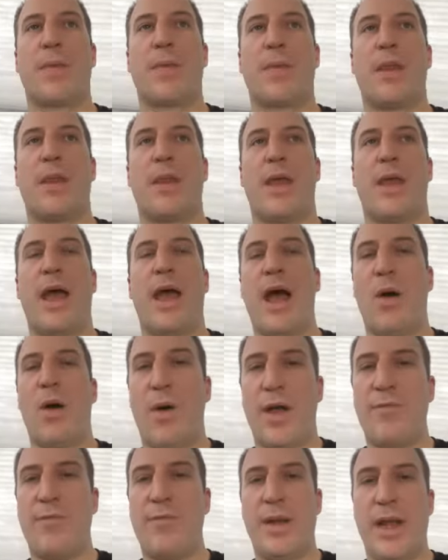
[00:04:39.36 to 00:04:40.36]
how I've
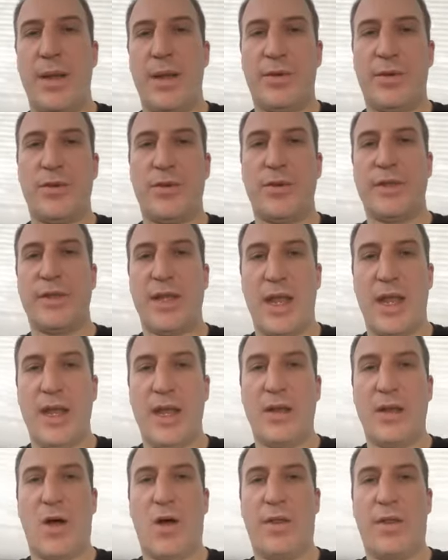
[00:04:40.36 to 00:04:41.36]
been able to attain
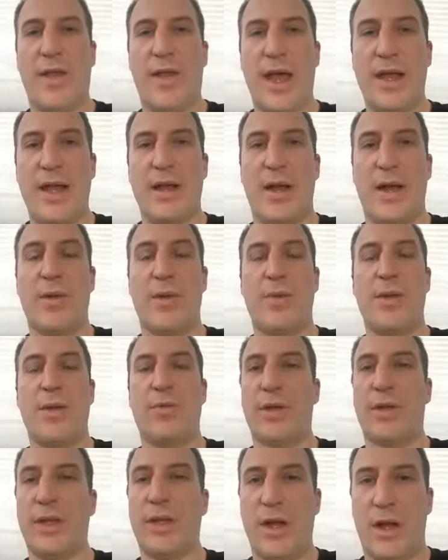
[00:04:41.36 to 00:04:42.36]
all that, I'm going to be
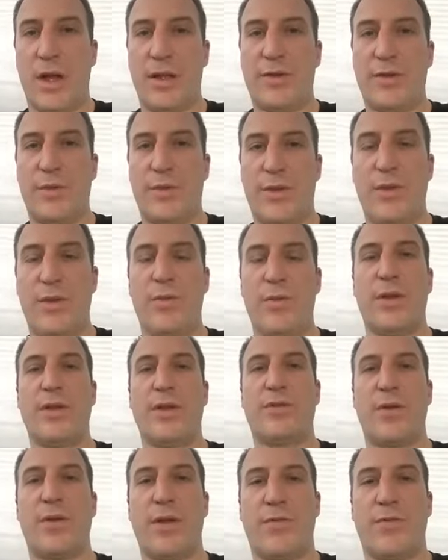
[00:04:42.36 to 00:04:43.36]
really honest with you, really
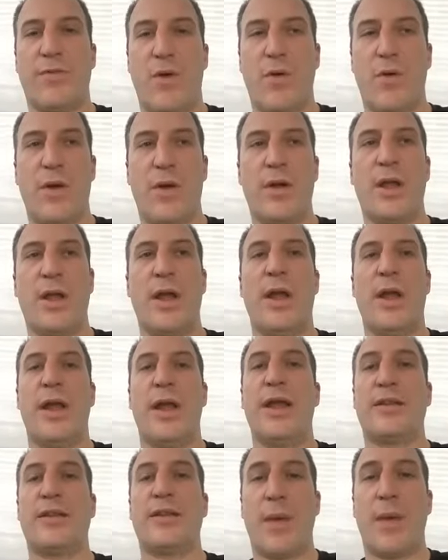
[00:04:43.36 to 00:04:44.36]
straightforward.
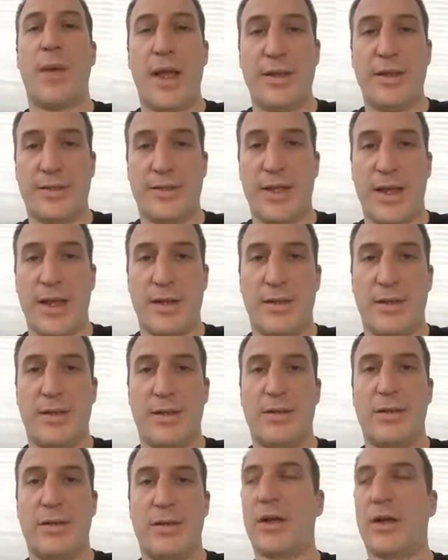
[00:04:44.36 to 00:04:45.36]
It's mindset.
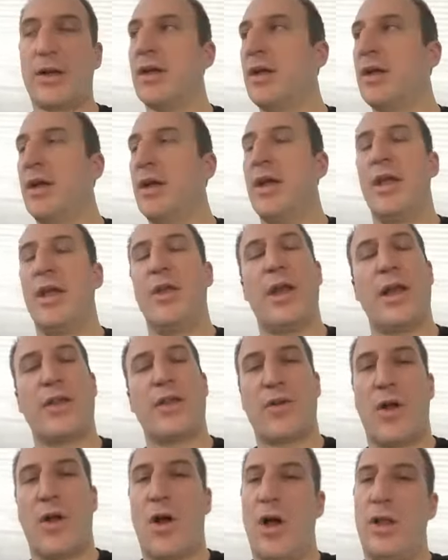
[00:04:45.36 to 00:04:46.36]
Look, you guys
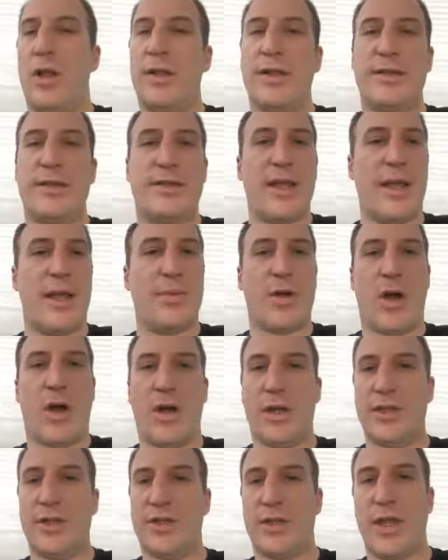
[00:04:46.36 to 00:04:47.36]
are all in the same
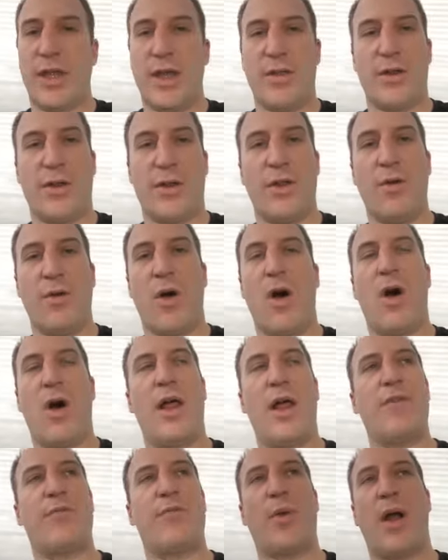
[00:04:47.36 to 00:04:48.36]
college together. You all
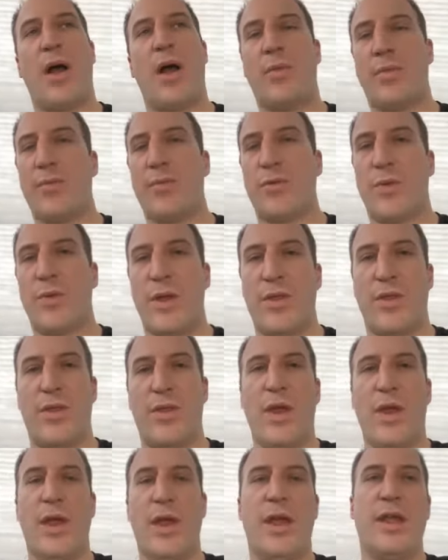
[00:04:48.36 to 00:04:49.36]
have problems with
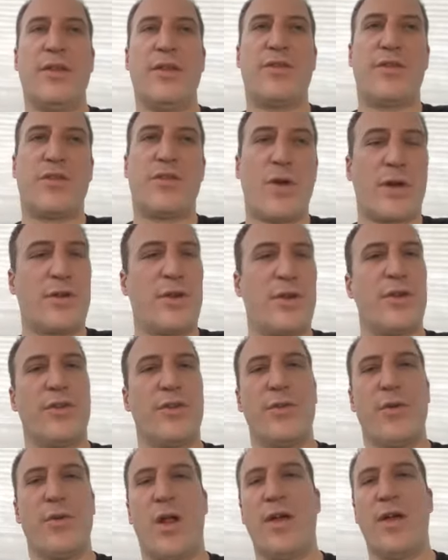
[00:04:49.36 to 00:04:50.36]
instructors.
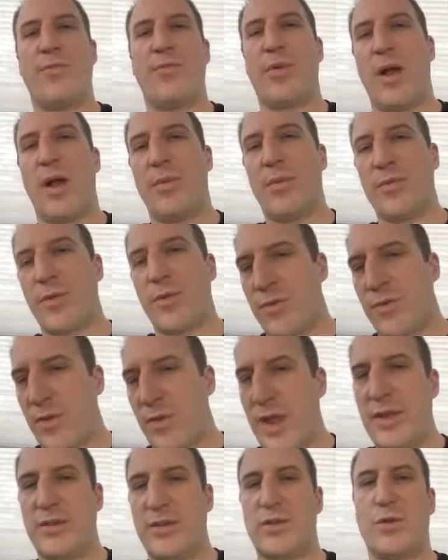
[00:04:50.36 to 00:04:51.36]
You all have problems with
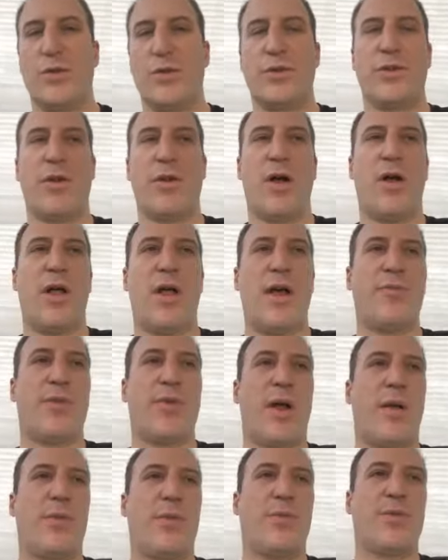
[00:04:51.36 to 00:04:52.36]
flight schools. You all have
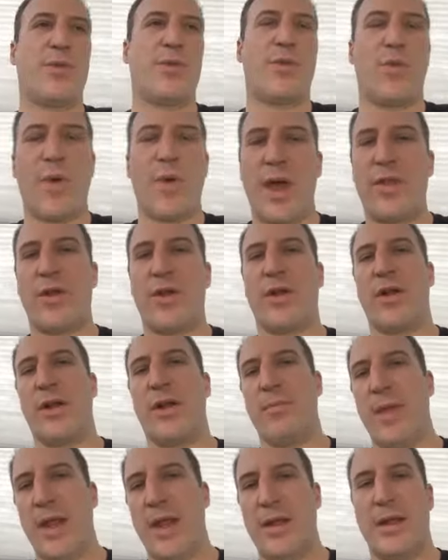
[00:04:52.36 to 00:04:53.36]
problems with weather and
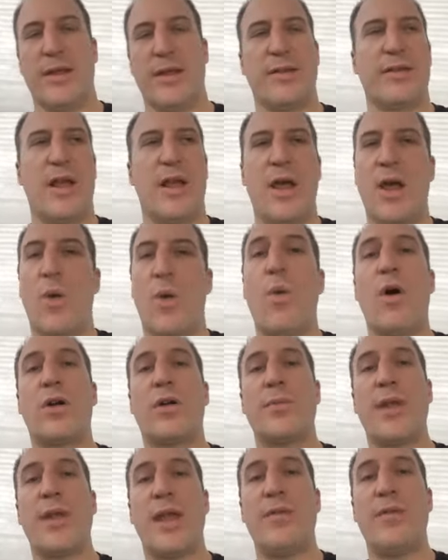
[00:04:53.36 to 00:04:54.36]
maintenance.
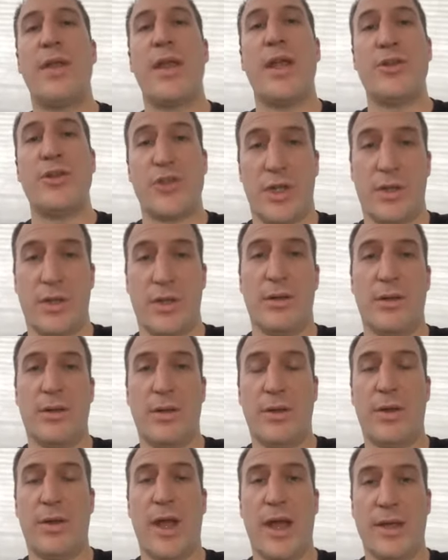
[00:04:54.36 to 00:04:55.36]
Welcome to aviation,
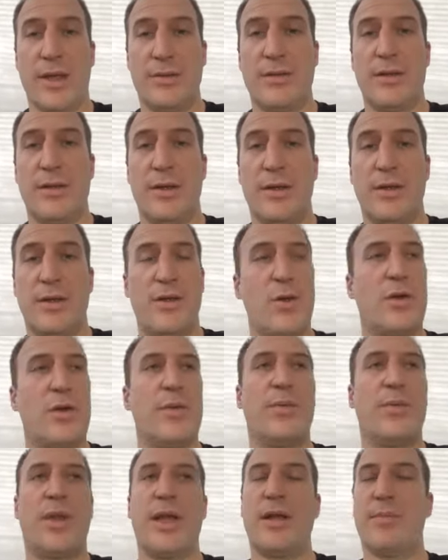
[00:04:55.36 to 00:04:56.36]
you guys. Don't
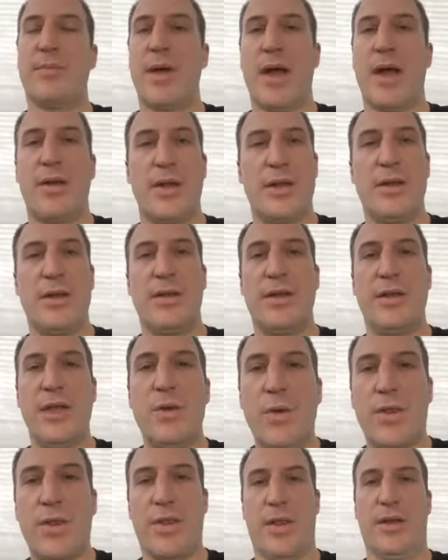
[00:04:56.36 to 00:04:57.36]
complain about it, deal
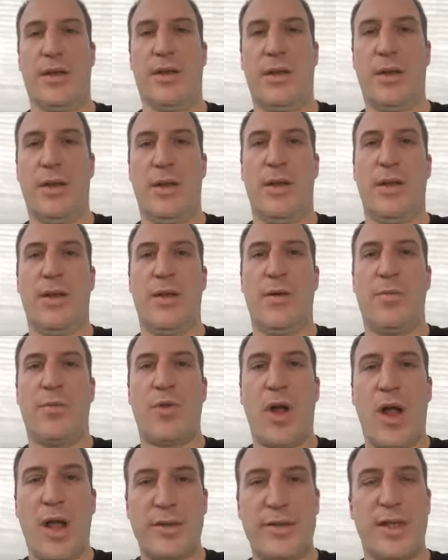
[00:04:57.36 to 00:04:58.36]
with it
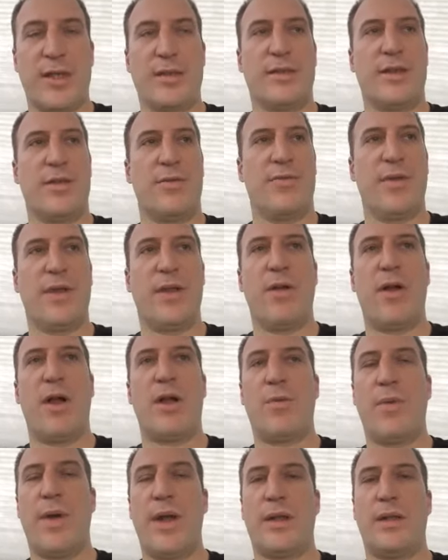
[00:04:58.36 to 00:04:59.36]
process it figure
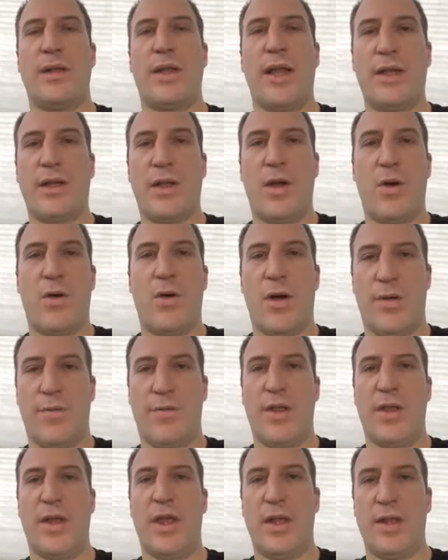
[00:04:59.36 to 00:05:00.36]
out a way to let go of
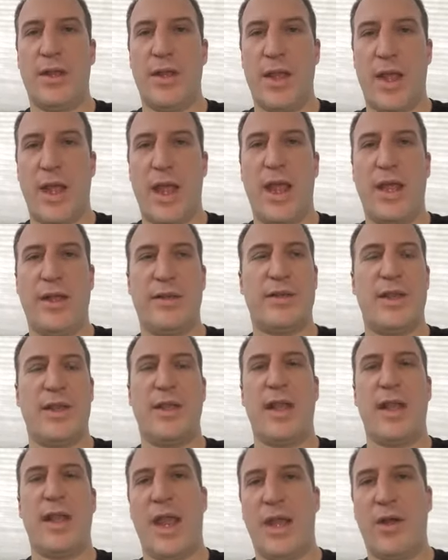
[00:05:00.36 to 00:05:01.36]
the the angst and
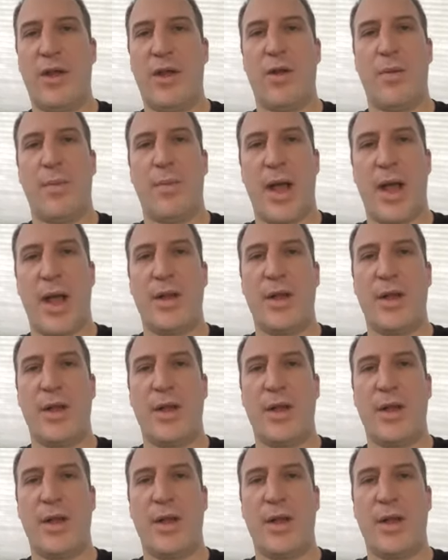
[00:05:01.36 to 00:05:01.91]
the anger about